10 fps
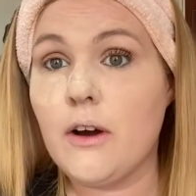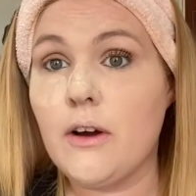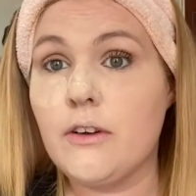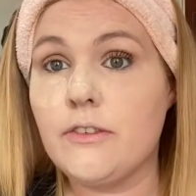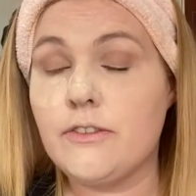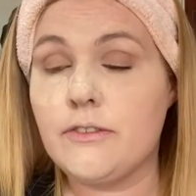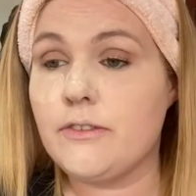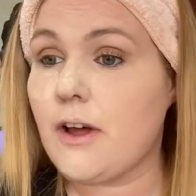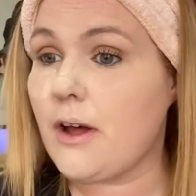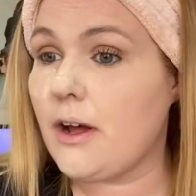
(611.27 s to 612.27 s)
of
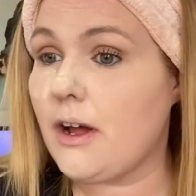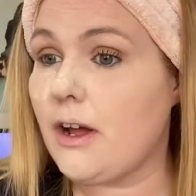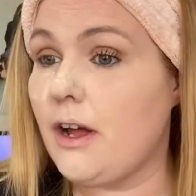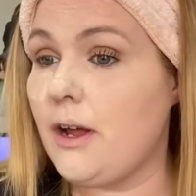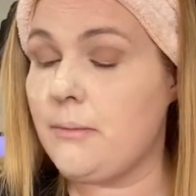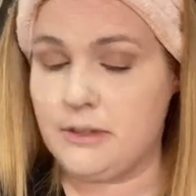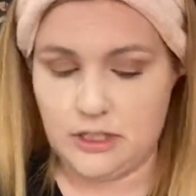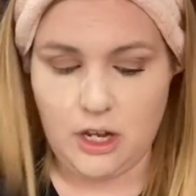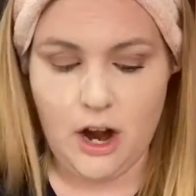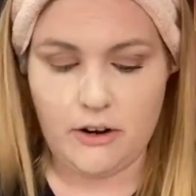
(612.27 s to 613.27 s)

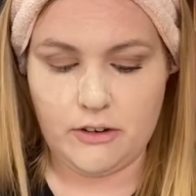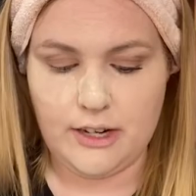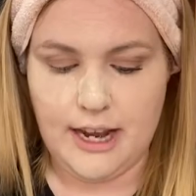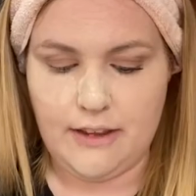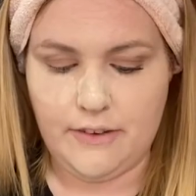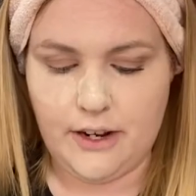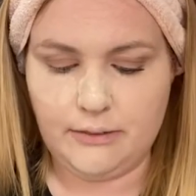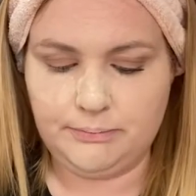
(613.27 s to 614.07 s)
mascara on either.